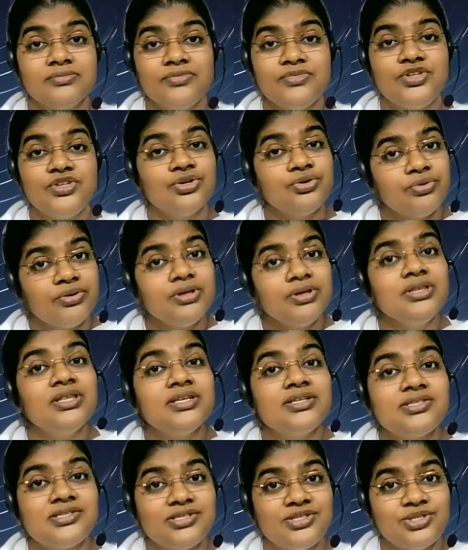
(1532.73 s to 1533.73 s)
During
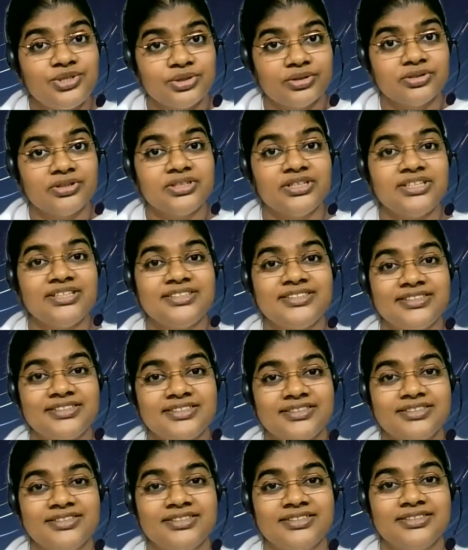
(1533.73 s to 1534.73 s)
this journey,
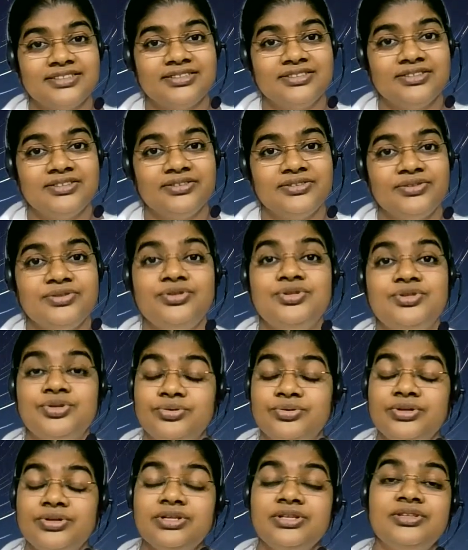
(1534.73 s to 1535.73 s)

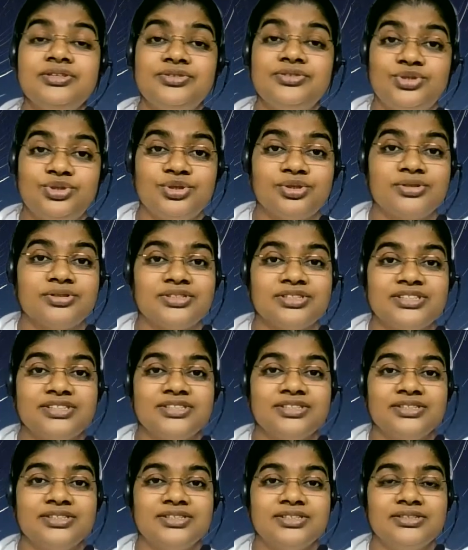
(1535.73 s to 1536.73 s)
during this journey,
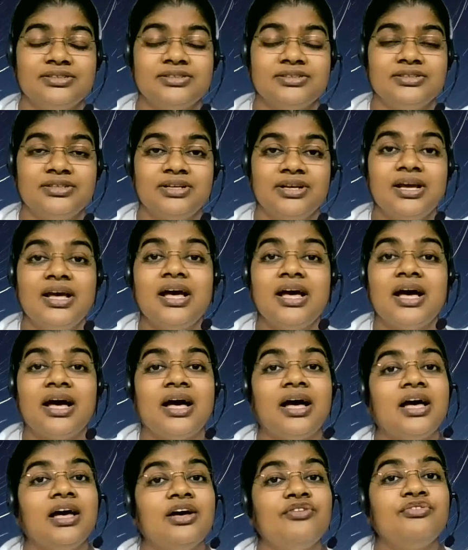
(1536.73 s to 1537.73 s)

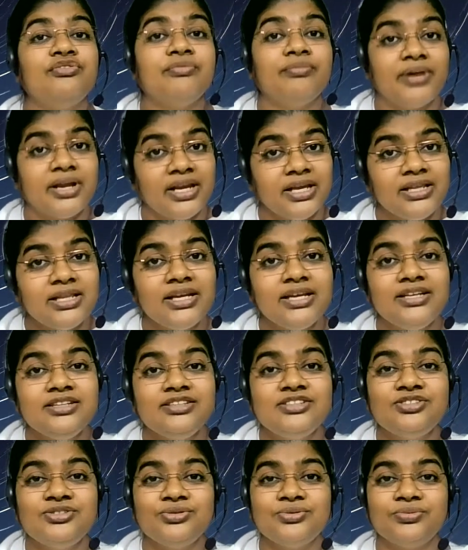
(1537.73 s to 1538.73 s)
I have many
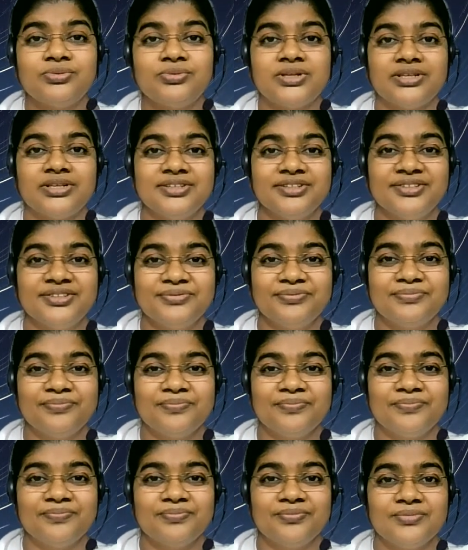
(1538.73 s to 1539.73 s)
things to work.
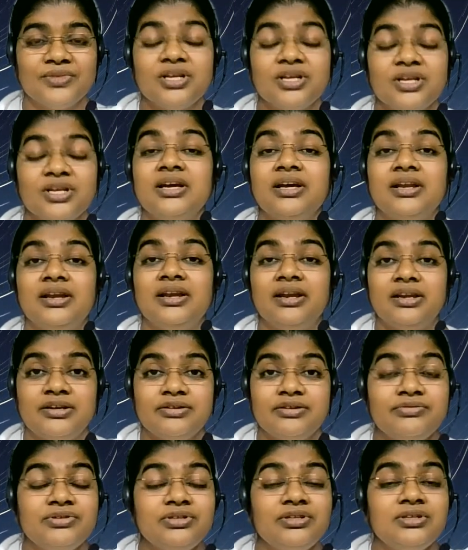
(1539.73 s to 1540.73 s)

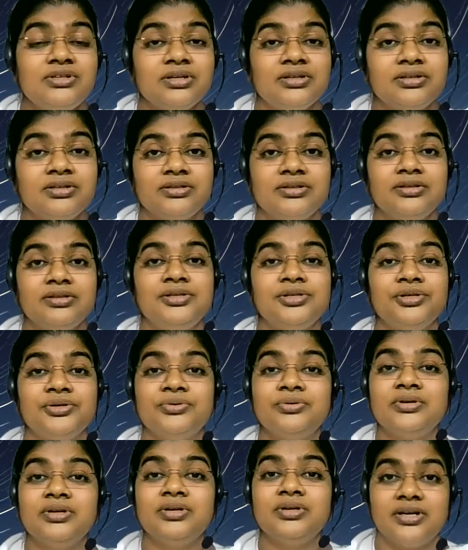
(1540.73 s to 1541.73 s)
Never hurt
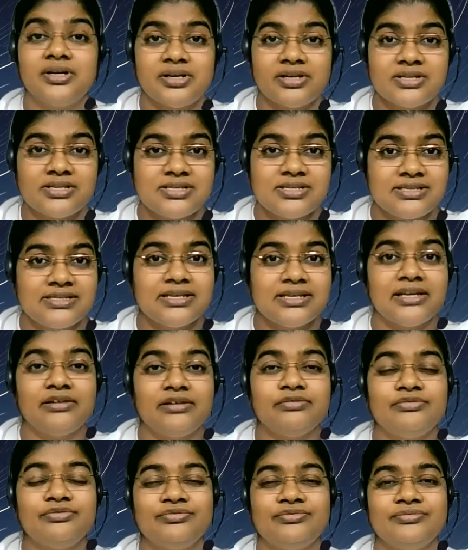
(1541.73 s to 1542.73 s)
your current
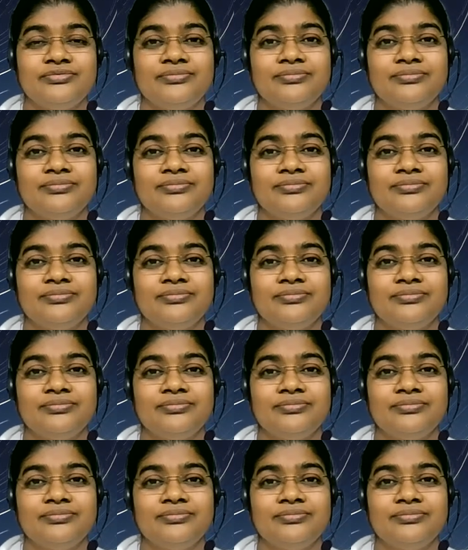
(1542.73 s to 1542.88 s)
self